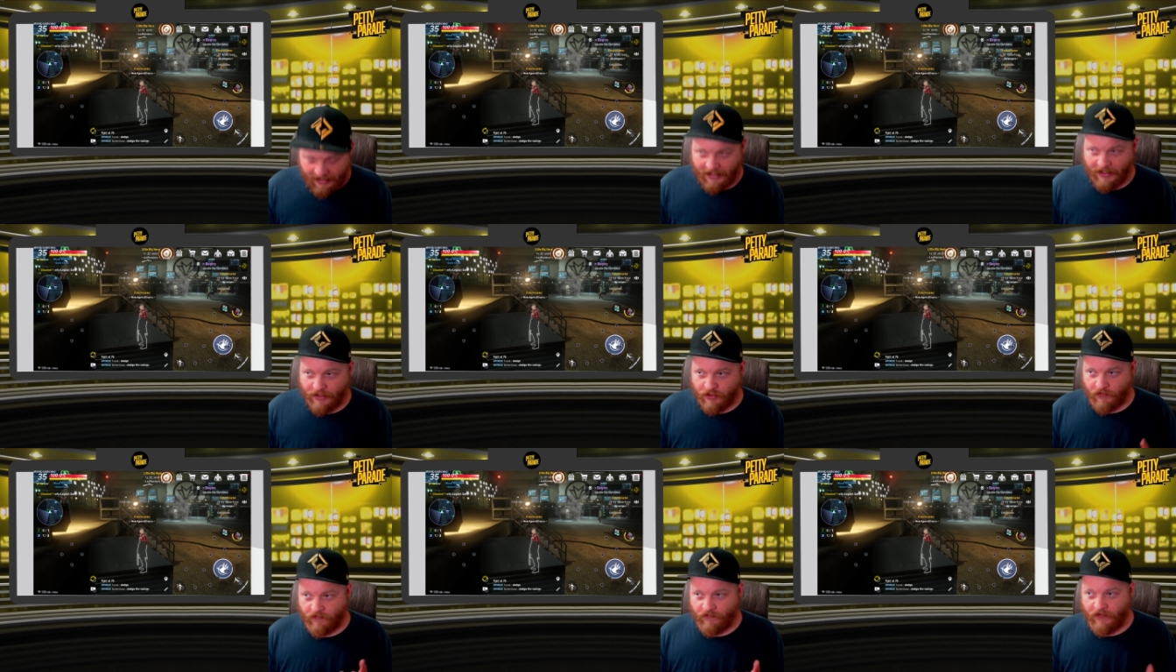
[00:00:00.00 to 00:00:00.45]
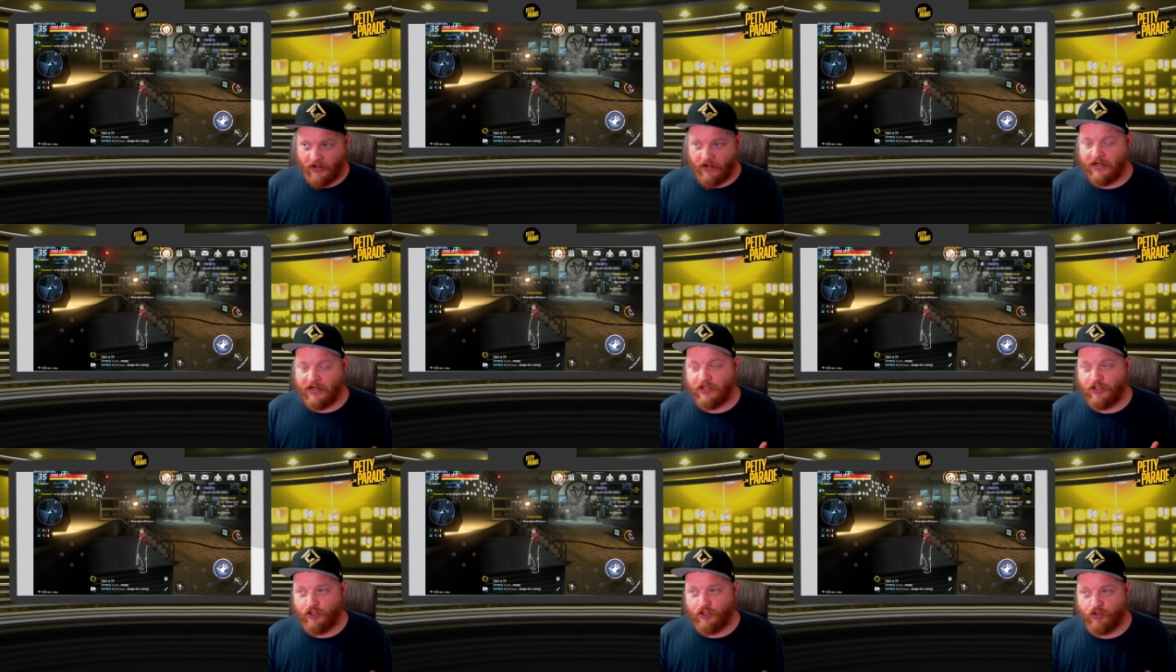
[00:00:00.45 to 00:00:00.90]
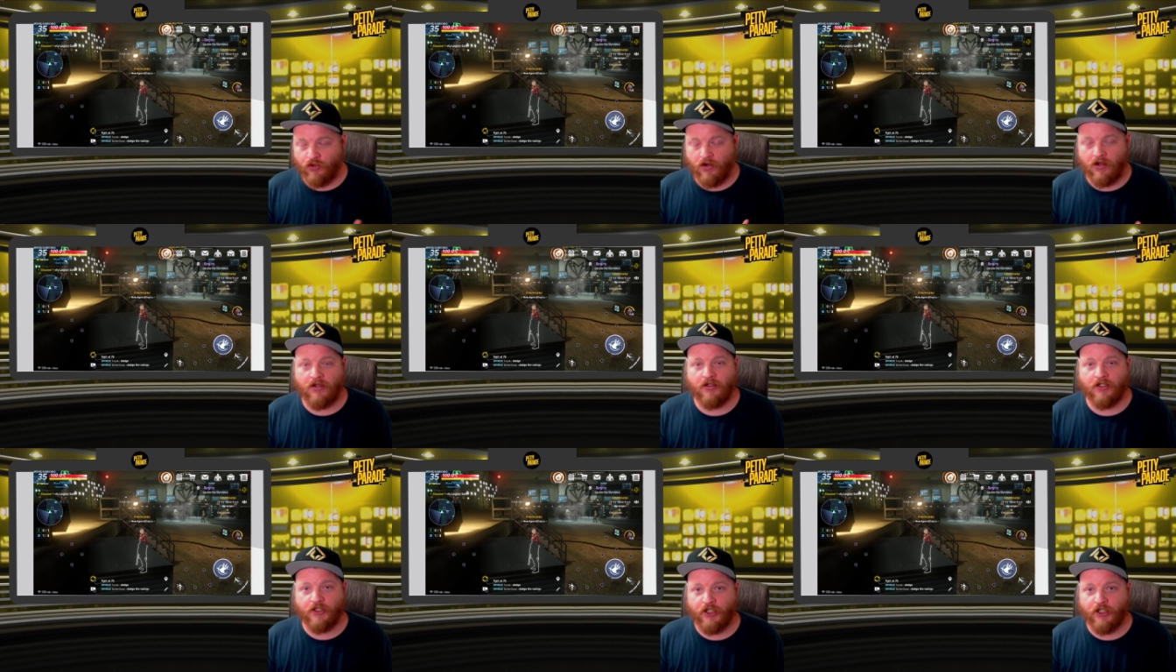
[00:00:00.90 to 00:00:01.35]
there's a very
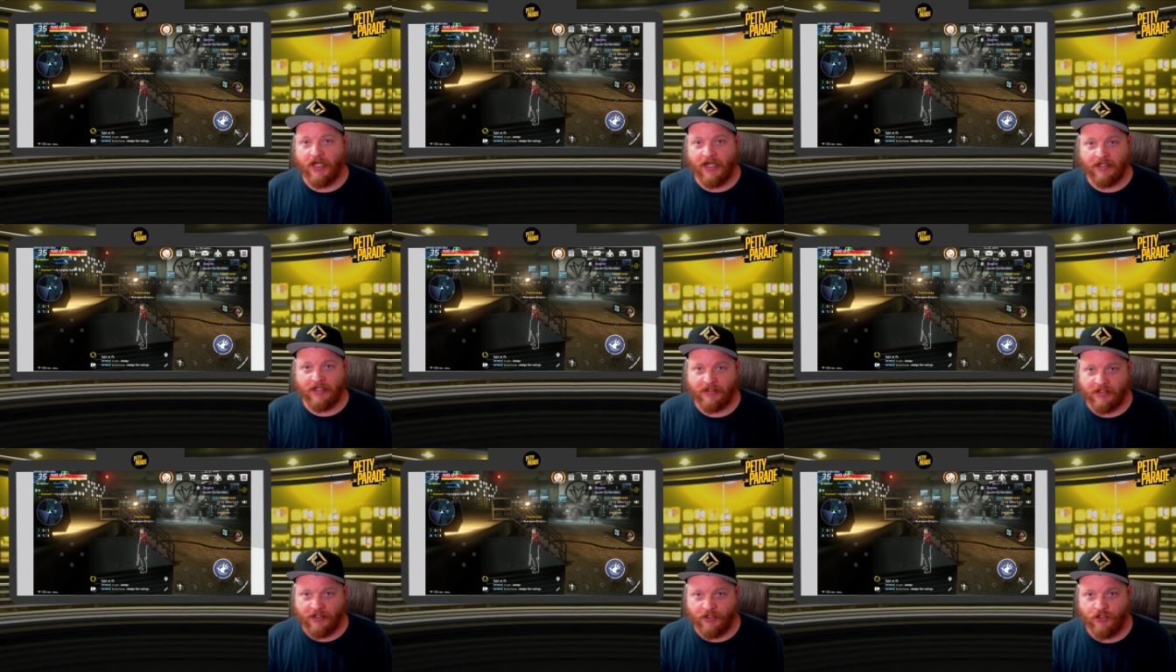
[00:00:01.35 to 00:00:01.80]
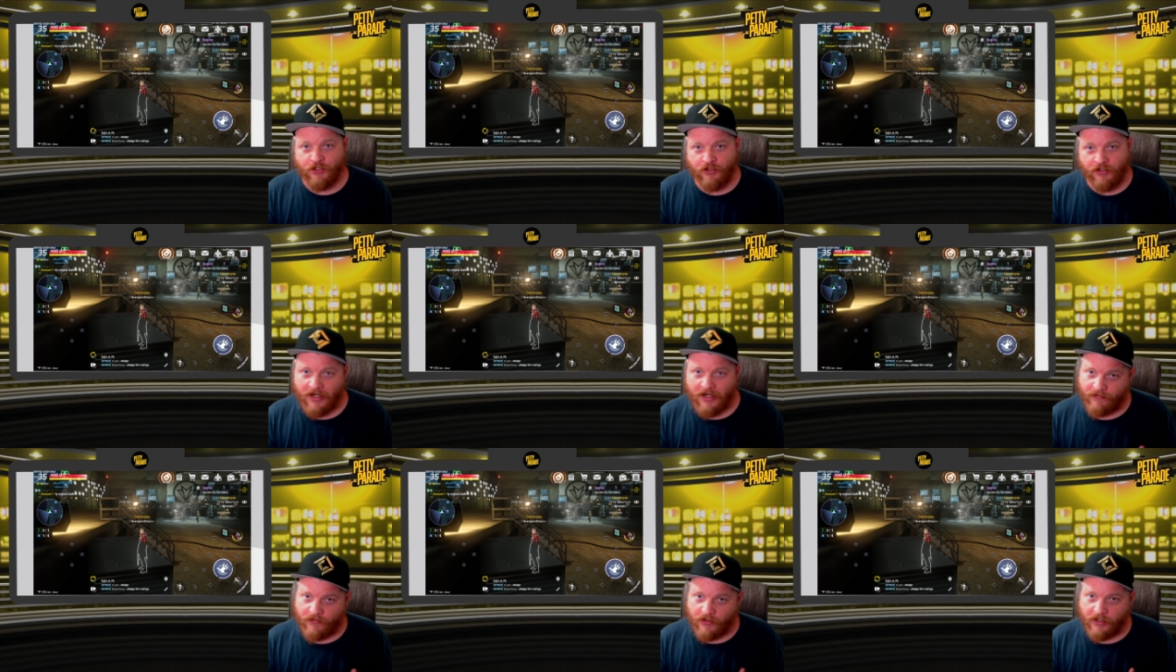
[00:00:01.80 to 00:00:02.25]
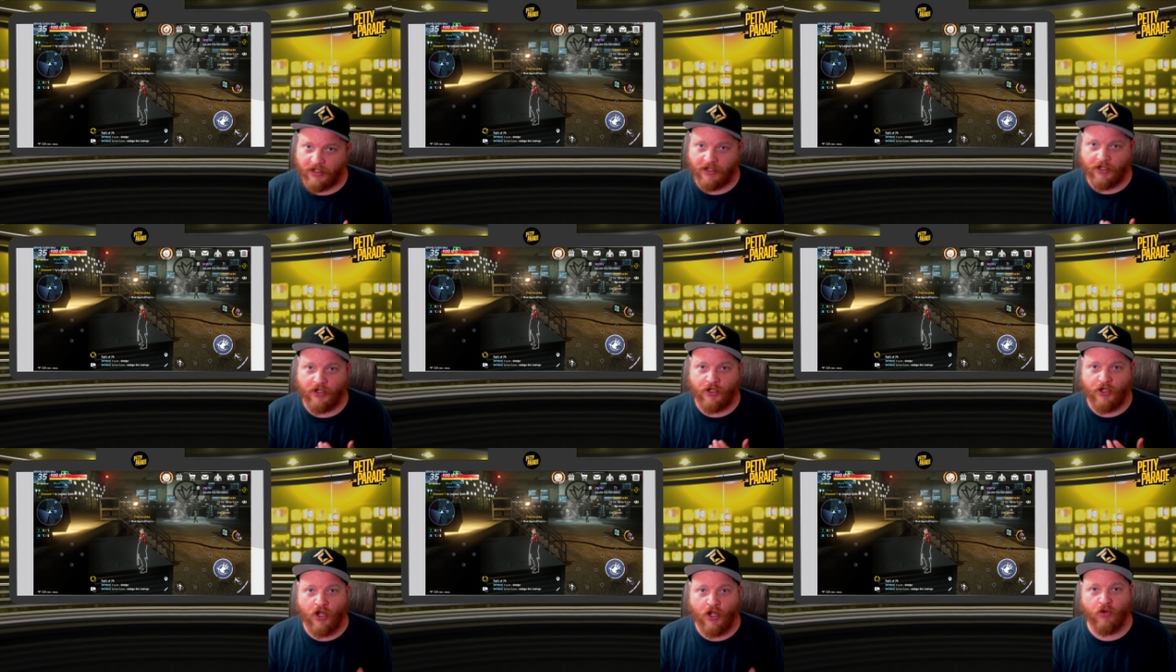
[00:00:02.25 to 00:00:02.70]
strong chance that you're never going
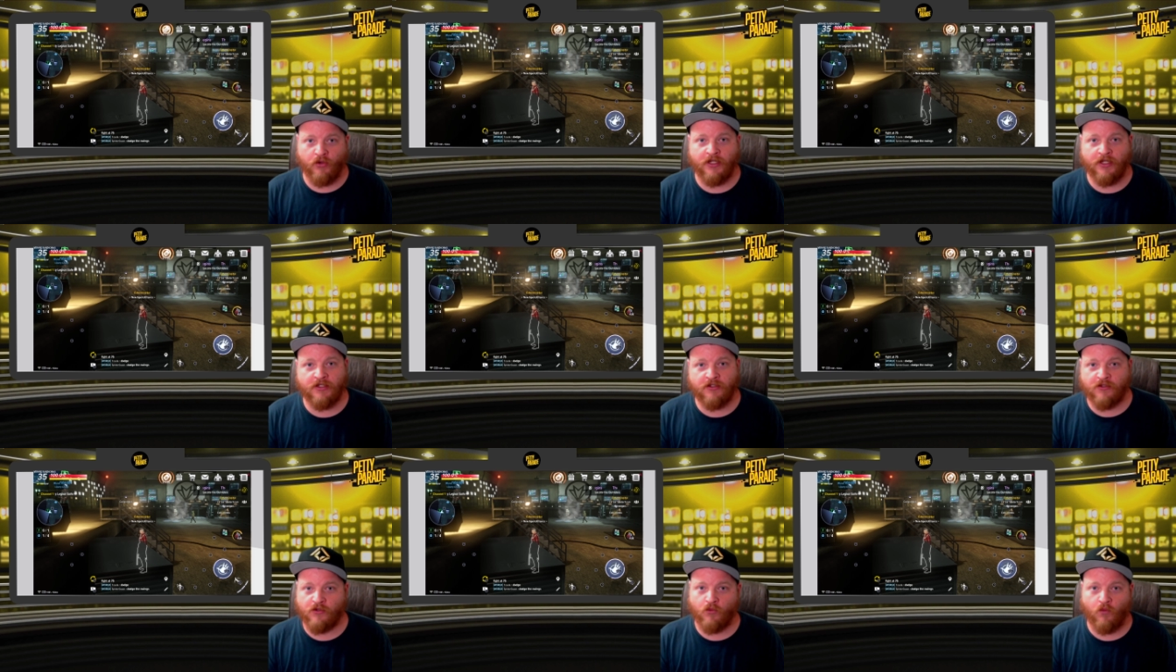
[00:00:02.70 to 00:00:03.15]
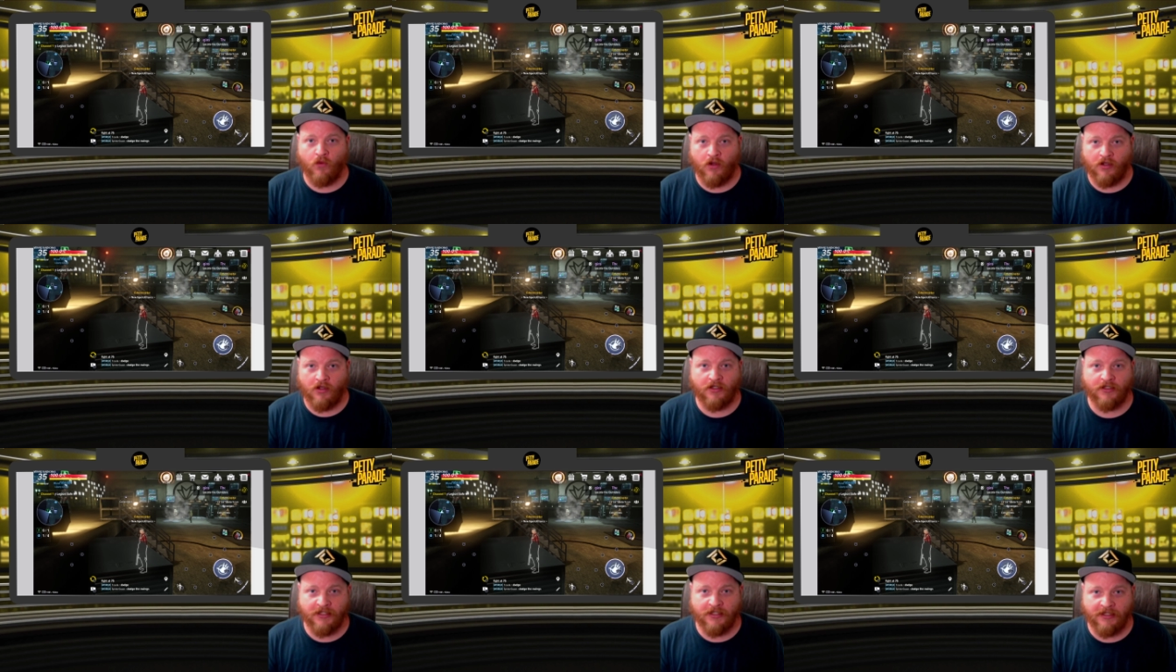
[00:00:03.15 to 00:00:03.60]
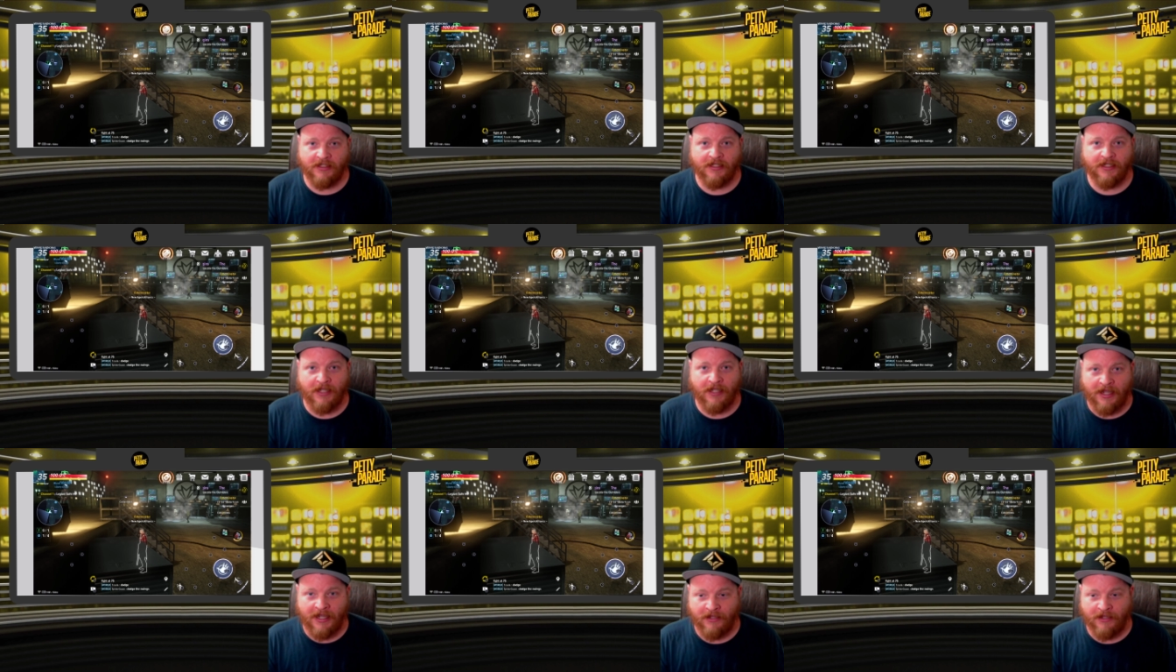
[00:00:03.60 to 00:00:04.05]
to notice the walls in the
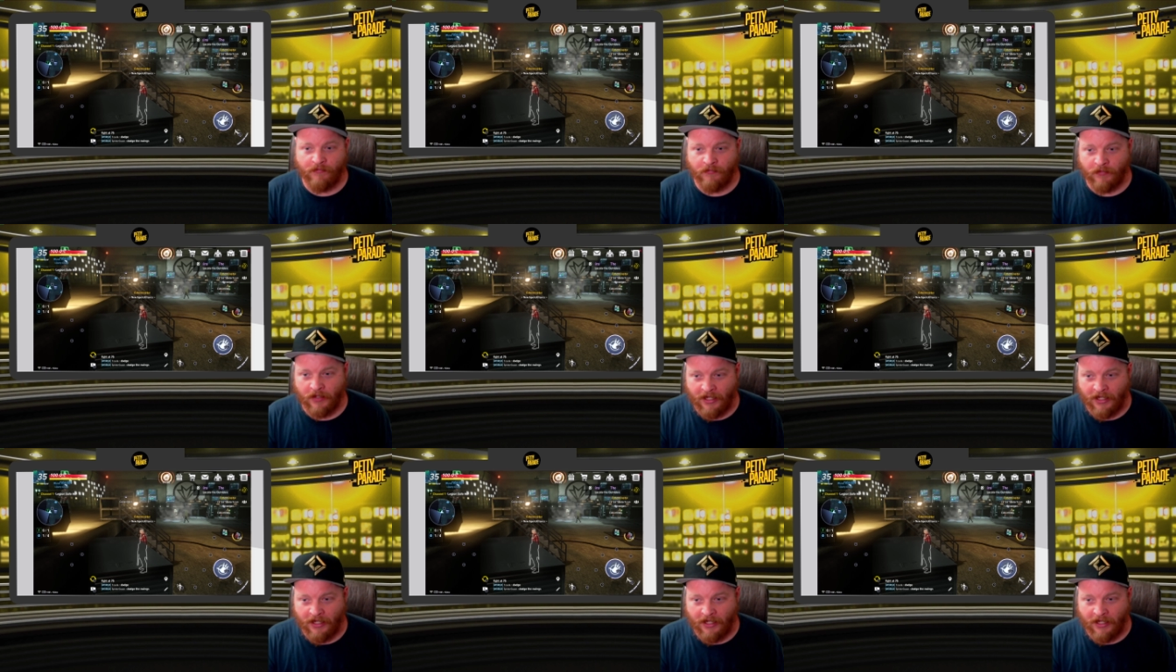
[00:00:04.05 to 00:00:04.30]
game,